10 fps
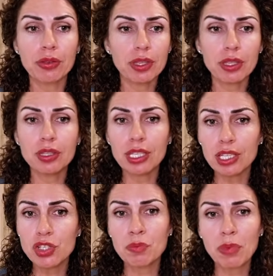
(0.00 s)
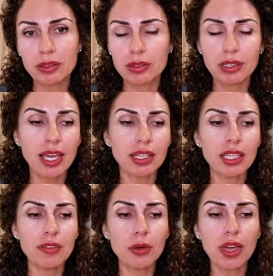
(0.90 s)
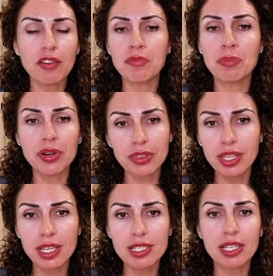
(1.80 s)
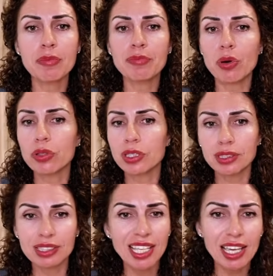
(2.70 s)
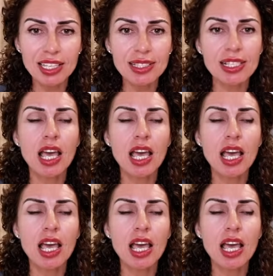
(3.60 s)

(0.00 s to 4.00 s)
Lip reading: in each month. Like if you have birthdays, important dates,